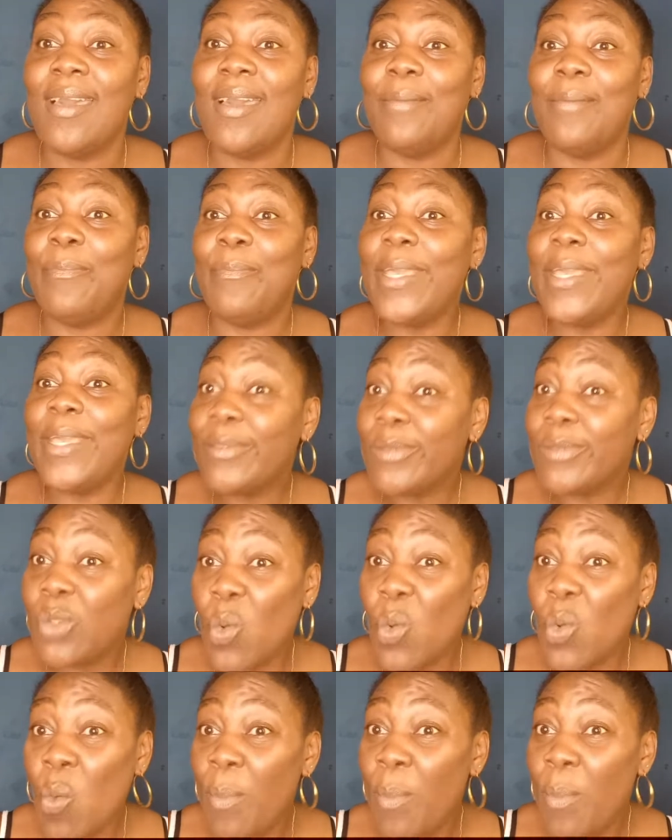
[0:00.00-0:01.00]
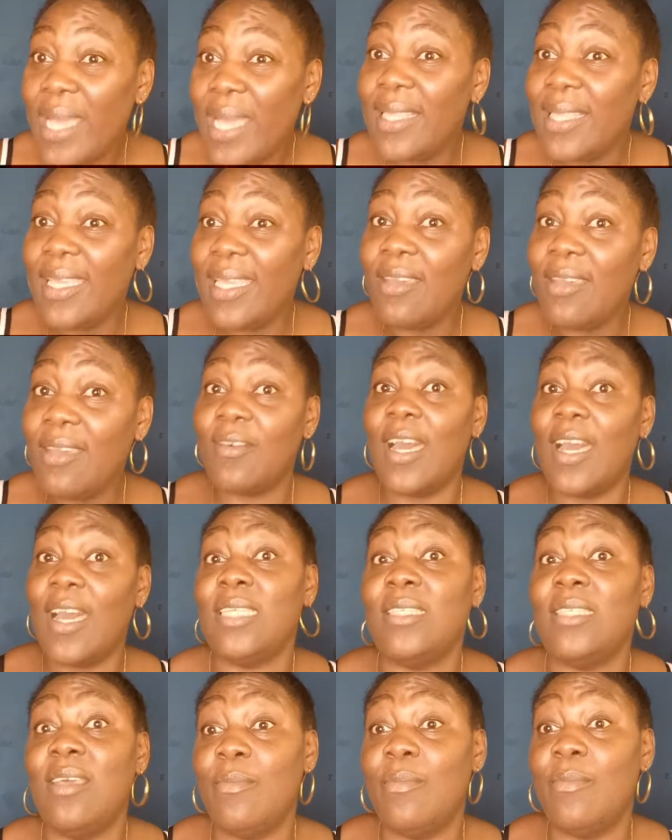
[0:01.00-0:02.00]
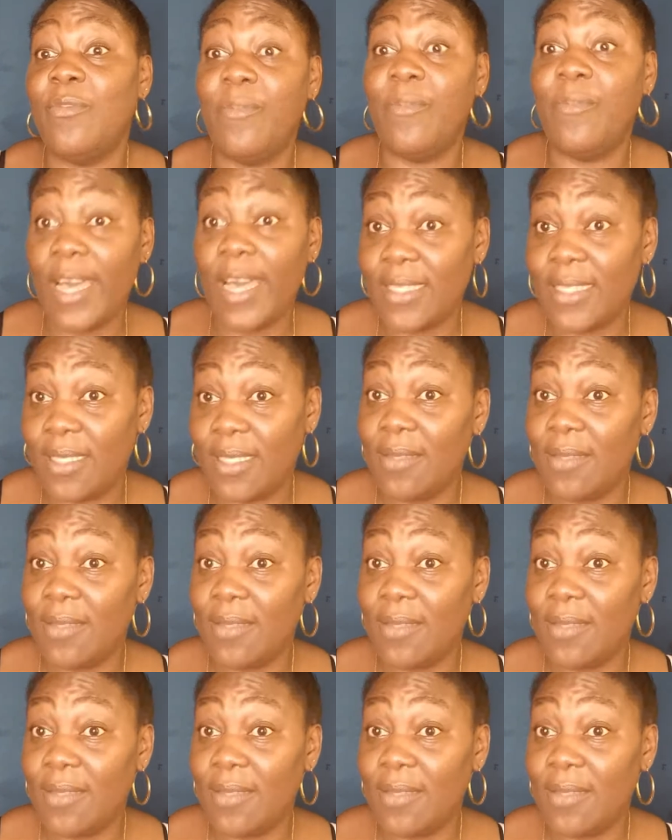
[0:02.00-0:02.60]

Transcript: pick two big leaf because them fat.